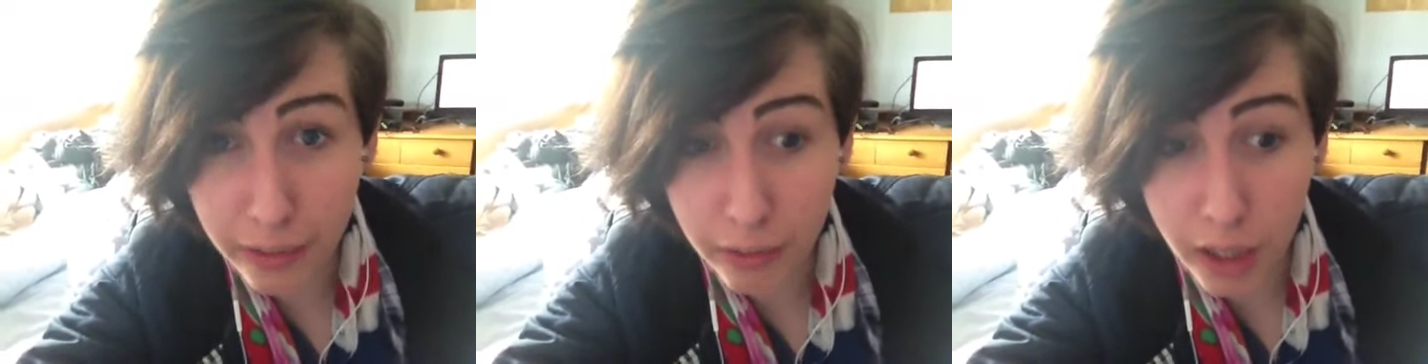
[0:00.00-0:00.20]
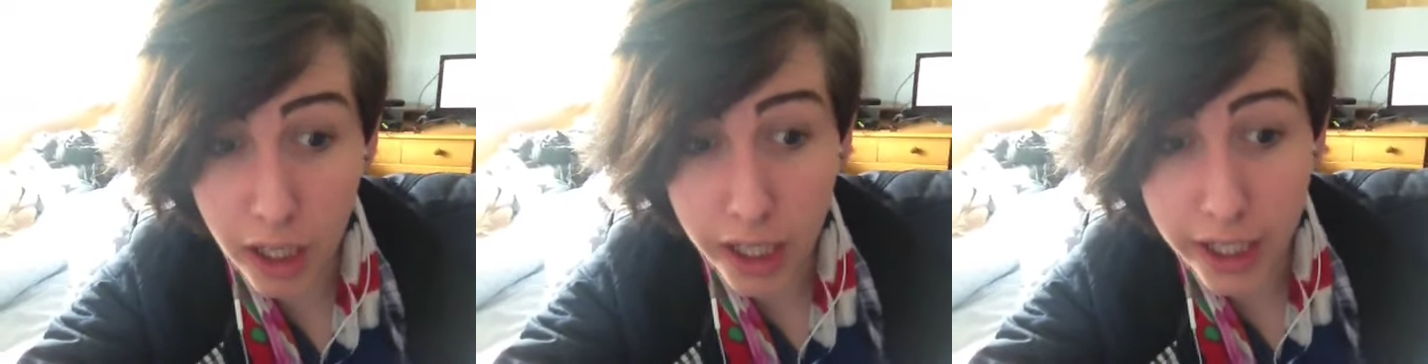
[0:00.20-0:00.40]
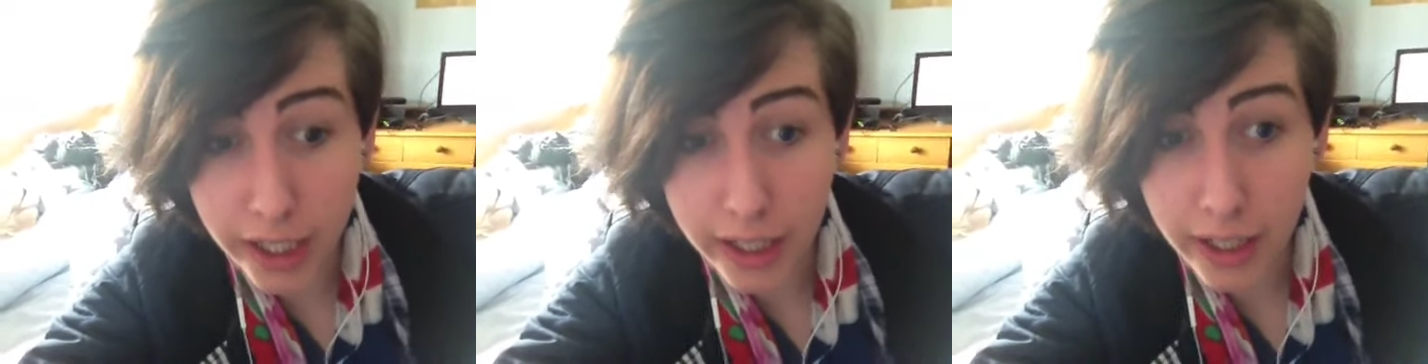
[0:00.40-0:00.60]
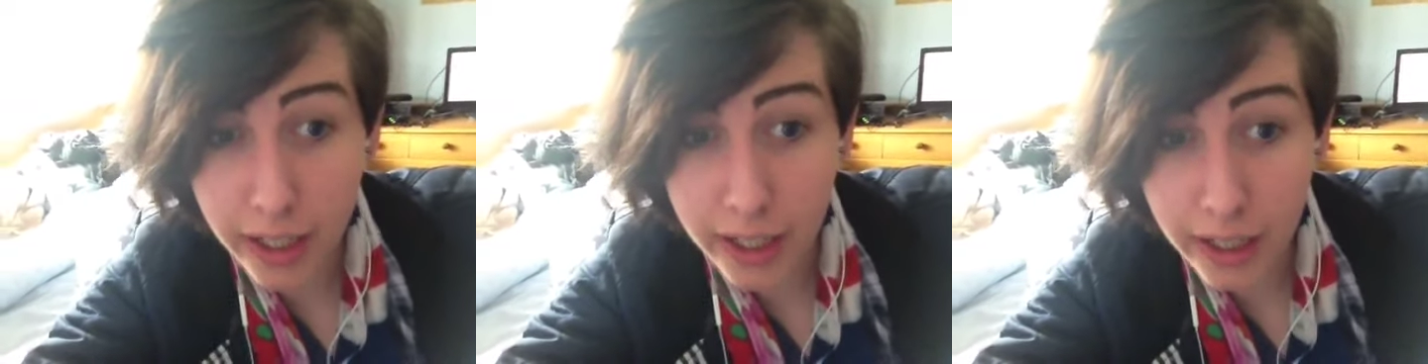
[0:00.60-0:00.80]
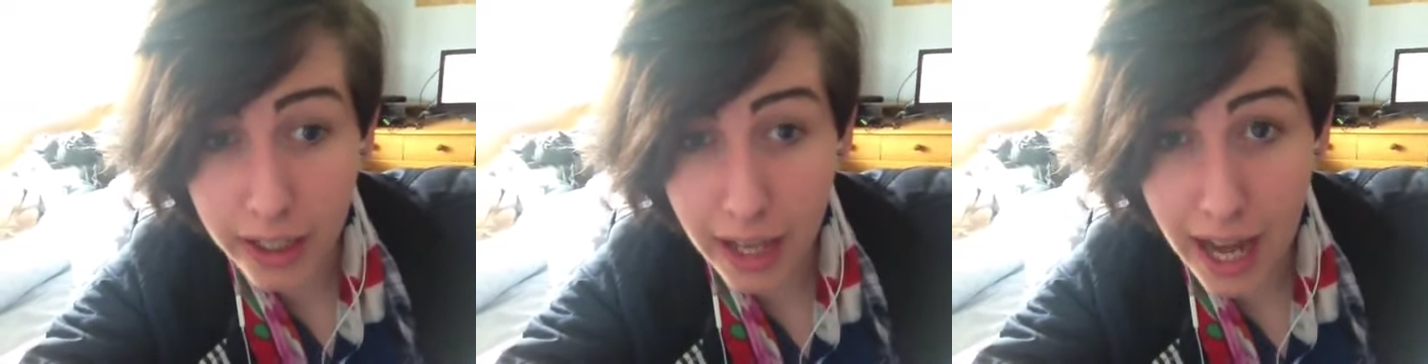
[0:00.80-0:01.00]
what
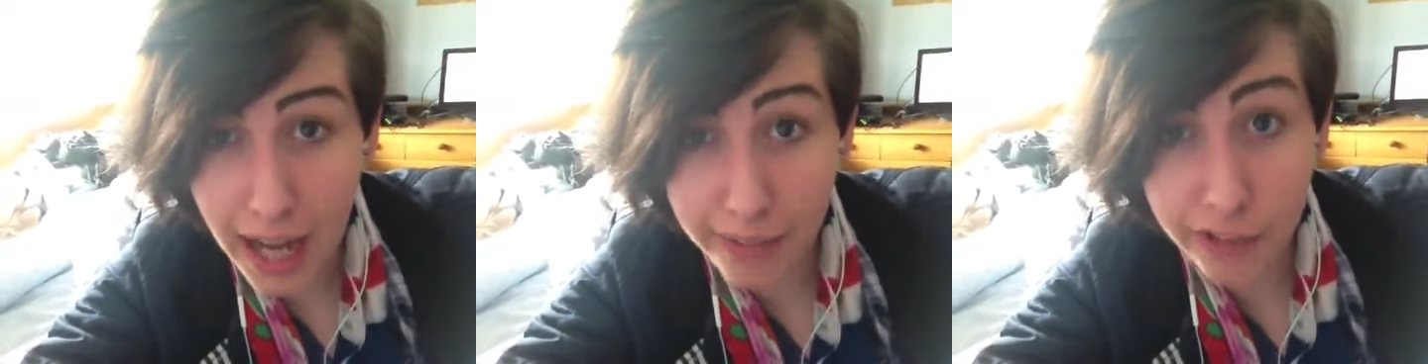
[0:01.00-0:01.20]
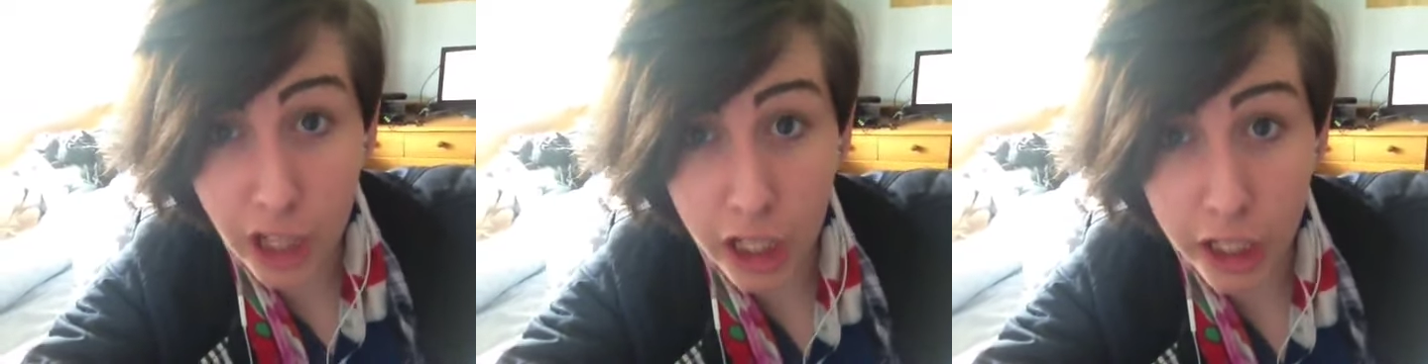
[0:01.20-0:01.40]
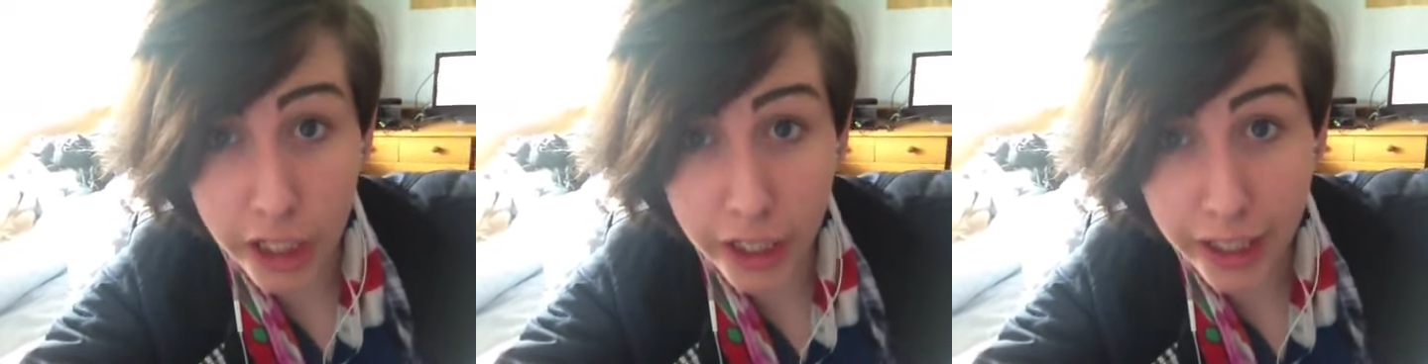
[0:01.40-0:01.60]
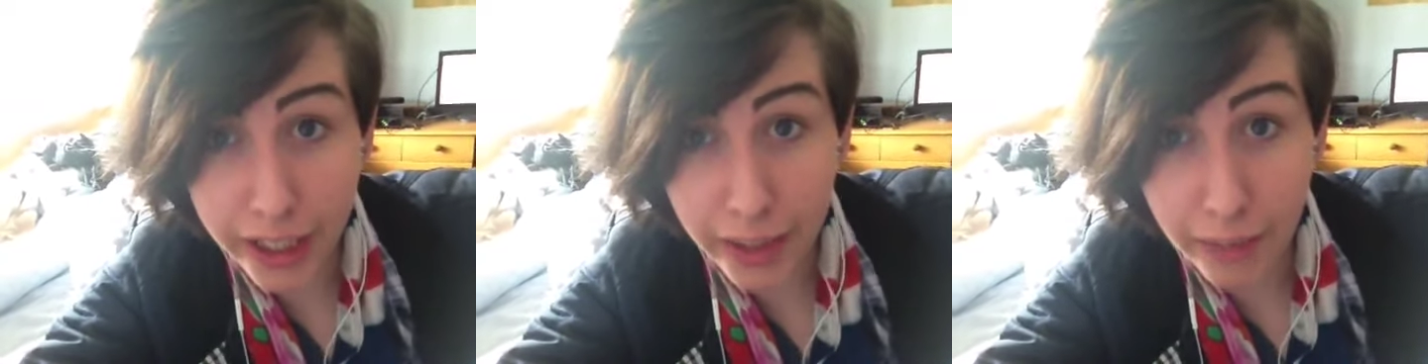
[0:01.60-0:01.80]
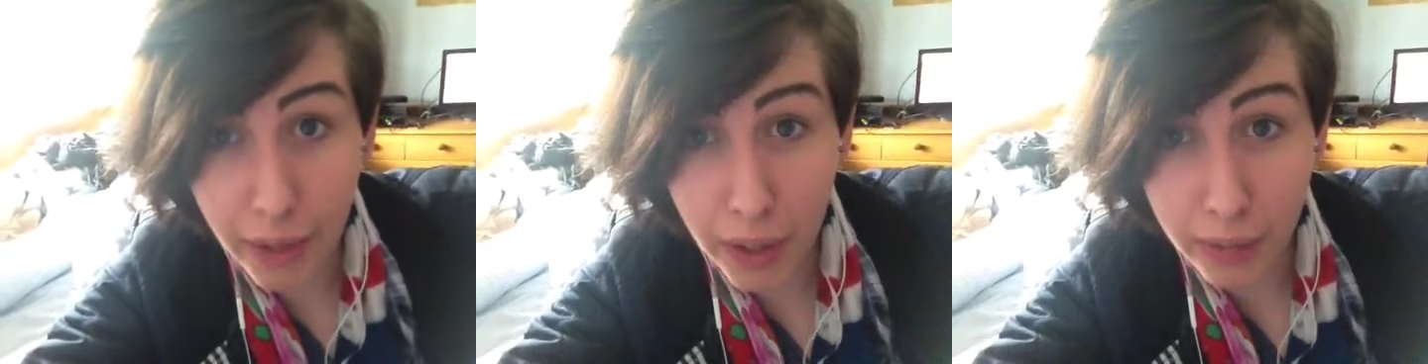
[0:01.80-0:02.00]
I've got on at
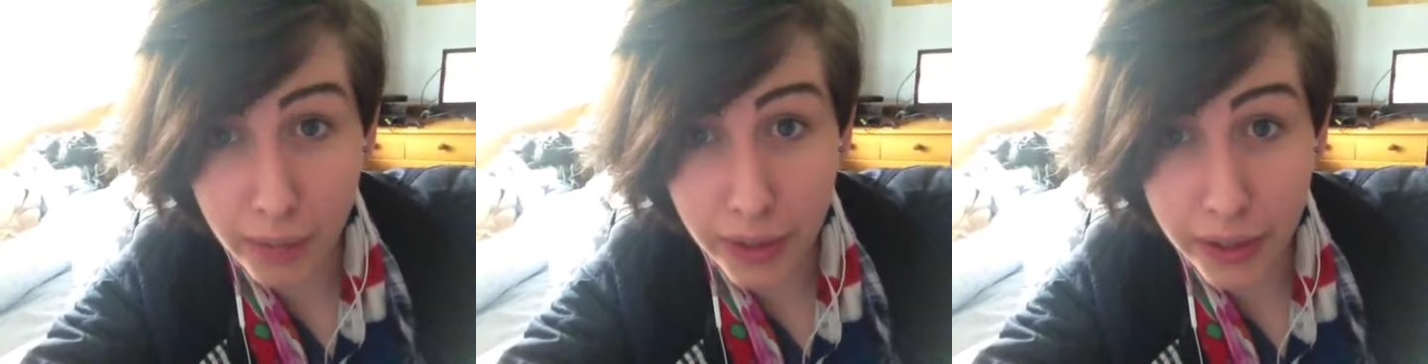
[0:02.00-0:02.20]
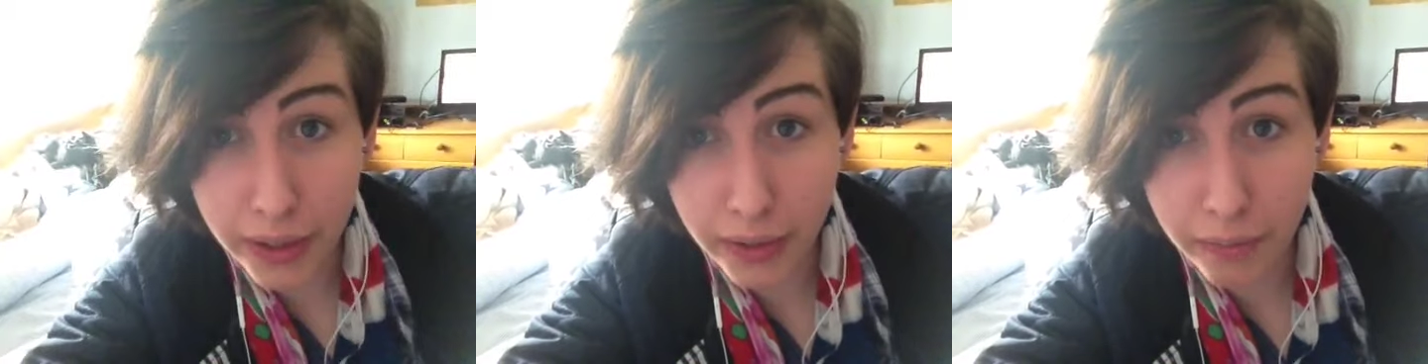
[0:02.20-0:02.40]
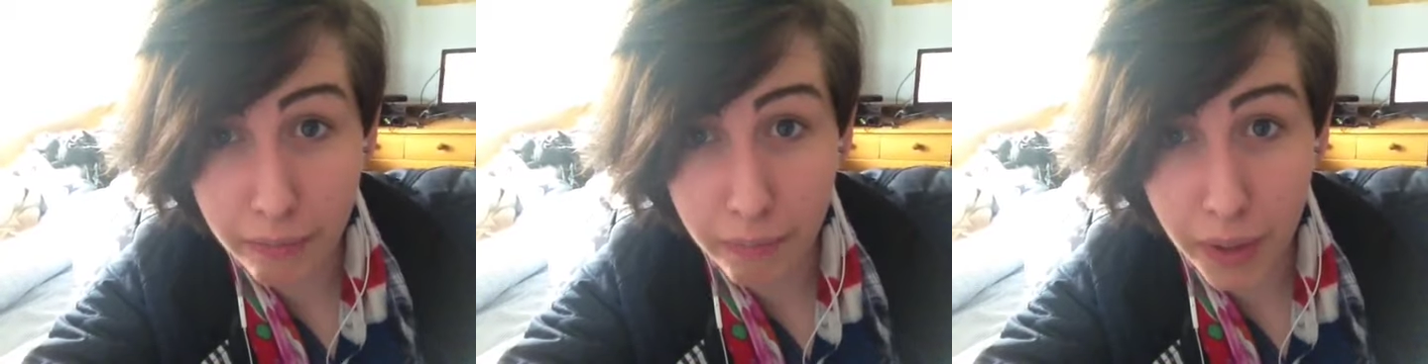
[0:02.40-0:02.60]
the moment.